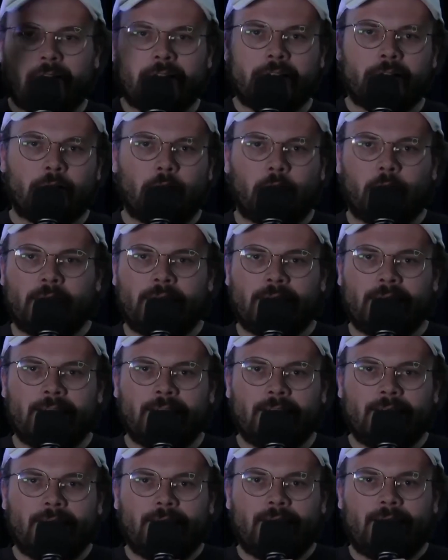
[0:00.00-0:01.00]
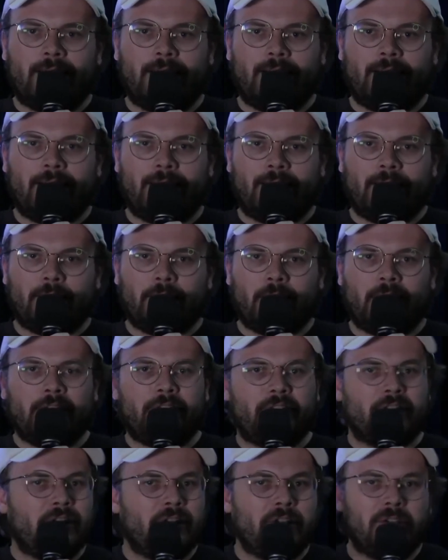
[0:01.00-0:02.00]
and you're already ready
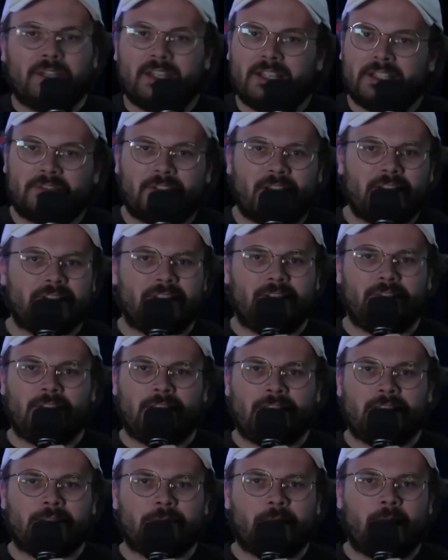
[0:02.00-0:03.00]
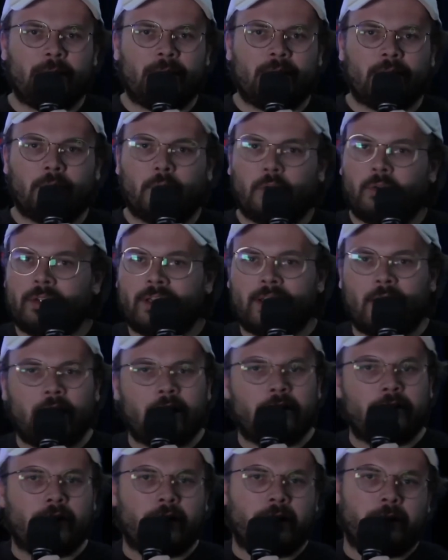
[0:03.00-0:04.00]
for the New Year's festivities. Maybe you're already
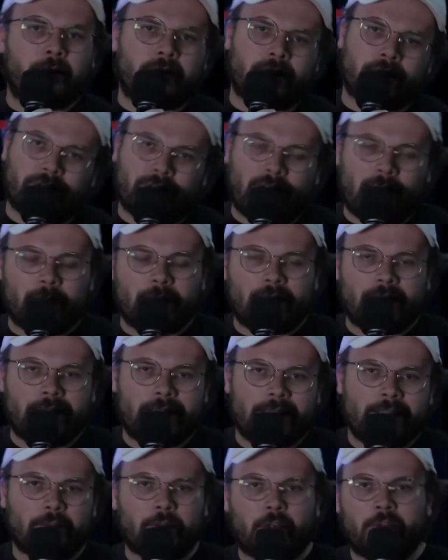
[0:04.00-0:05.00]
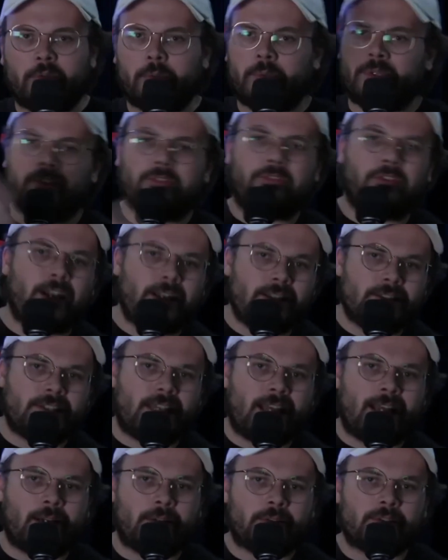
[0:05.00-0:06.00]
over with your family, you're over with your friend's
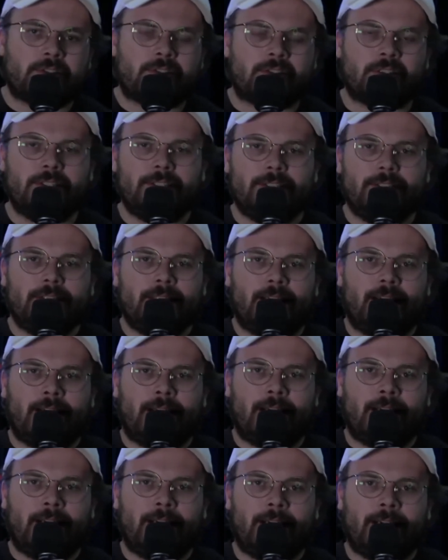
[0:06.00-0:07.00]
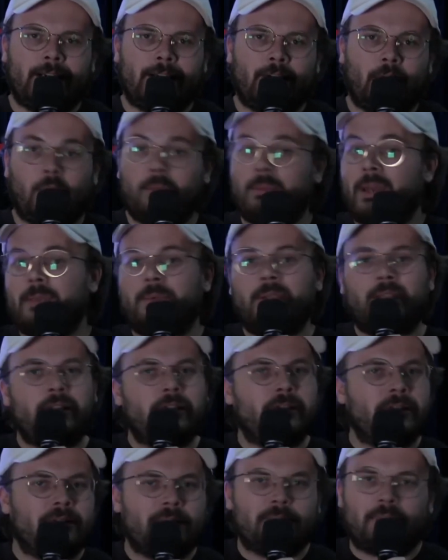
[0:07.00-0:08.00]
house, or maybe
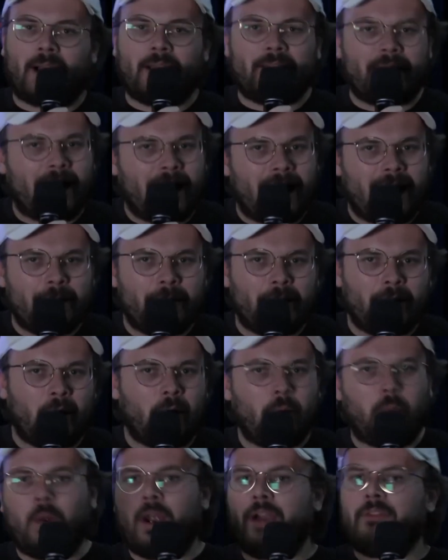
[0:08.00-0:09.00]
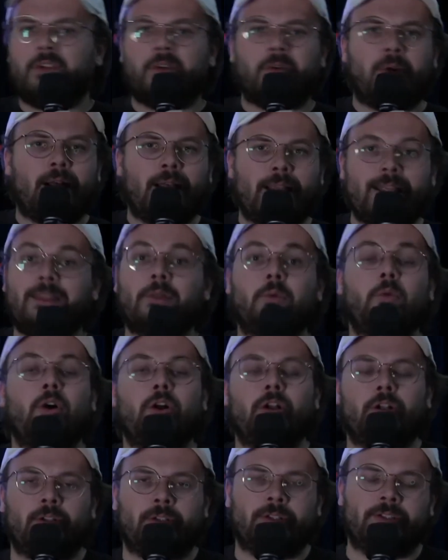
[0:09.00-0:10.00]
you're by the harbour or wherever you are in the
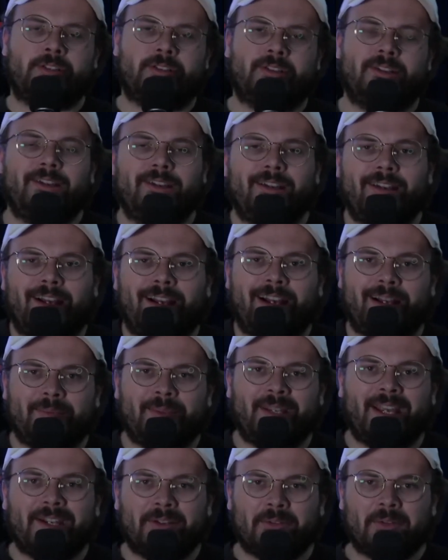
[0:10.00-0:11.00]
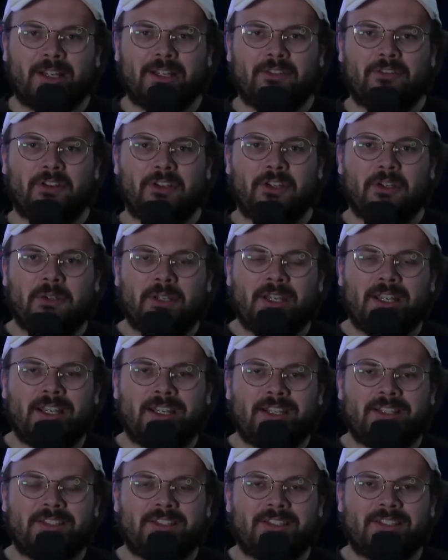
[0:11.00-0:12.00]
world, getting ready for New
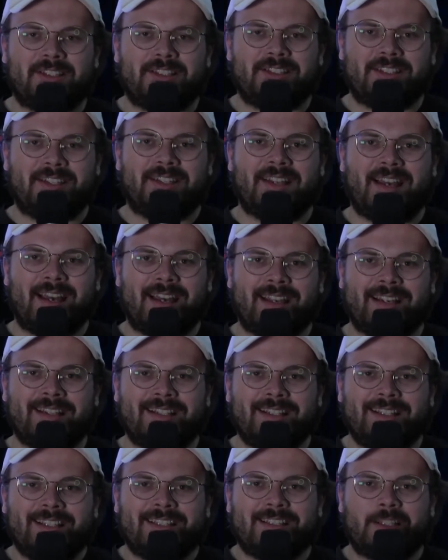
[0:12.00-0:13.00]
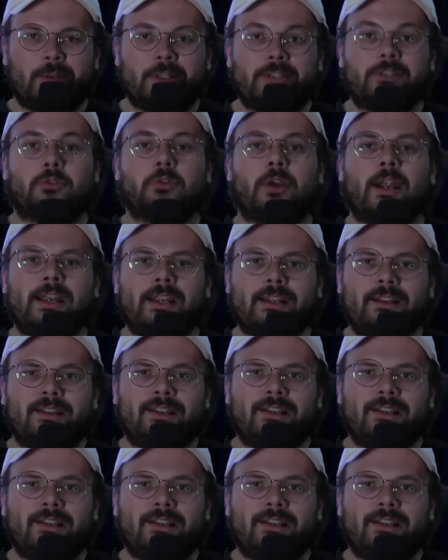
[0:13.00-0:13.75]
Year's today. So it's great